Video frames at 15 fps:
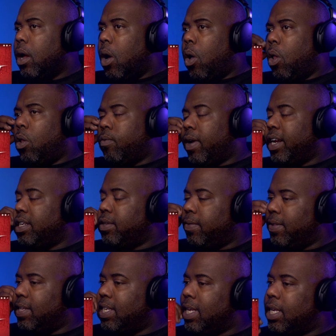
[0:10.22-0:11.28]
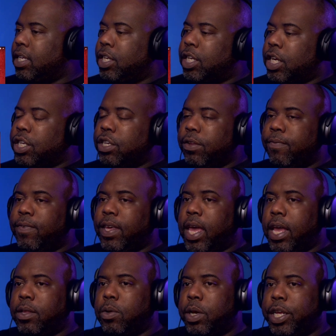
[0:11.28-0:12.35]
All right, so this is a suggestion
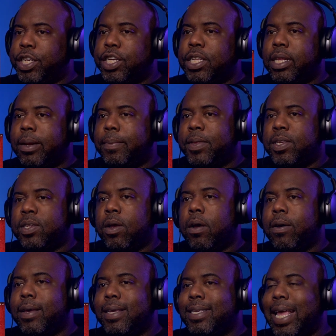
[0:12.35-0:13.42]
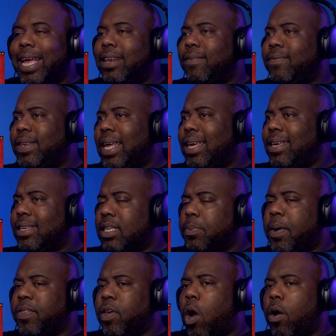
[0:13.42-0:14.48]
via a donation. The name of the song is End of Days
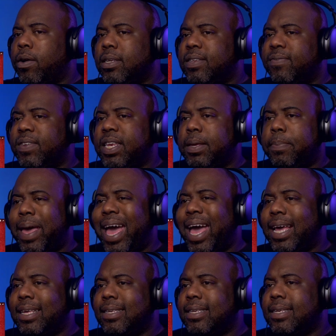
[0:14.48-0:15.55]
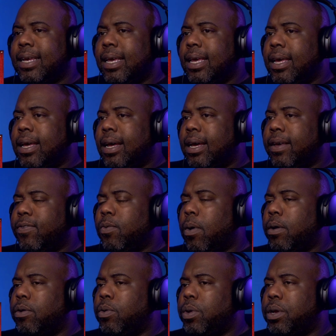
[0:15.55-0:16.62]
by the artist Vinnie Paz. If you
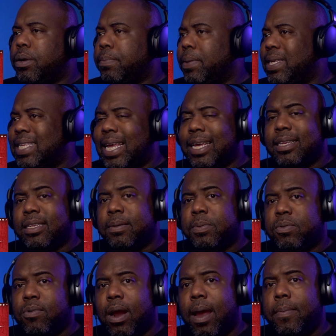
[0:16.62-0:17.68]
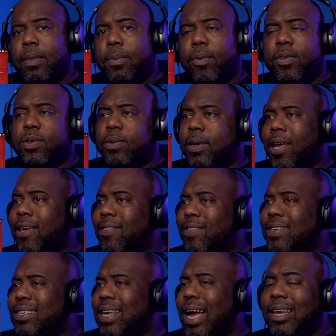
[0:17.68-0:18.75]
are new here, please like and subscribe. The more that you like
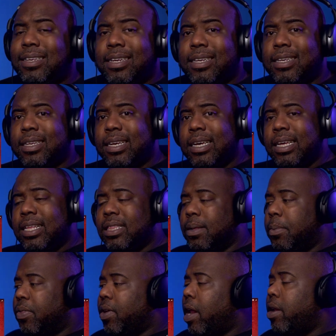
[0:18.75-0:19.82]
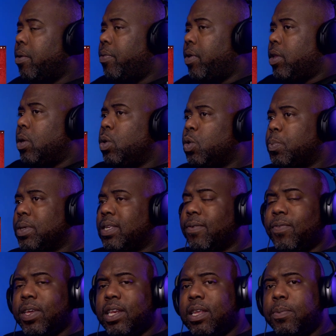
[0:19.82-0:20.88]
this content, the more that I know that you
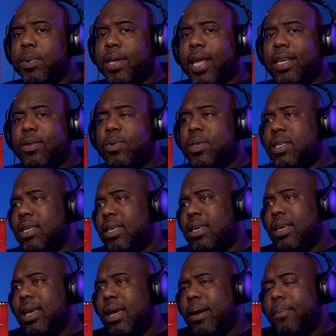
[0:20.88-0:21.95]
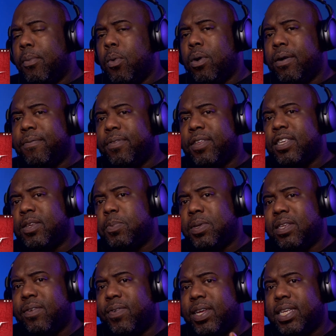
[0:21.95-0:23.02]
specifically would like to see more of this
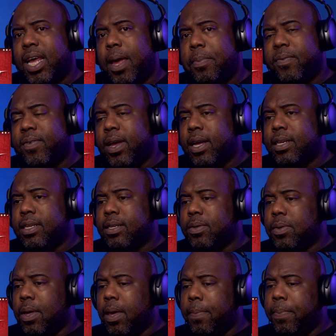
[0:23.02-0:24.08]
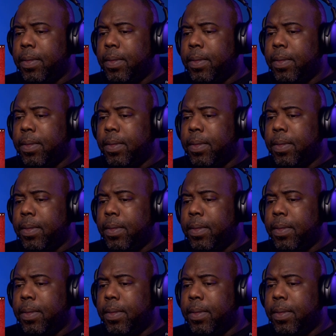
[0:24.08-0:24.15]
specific type of content, okay?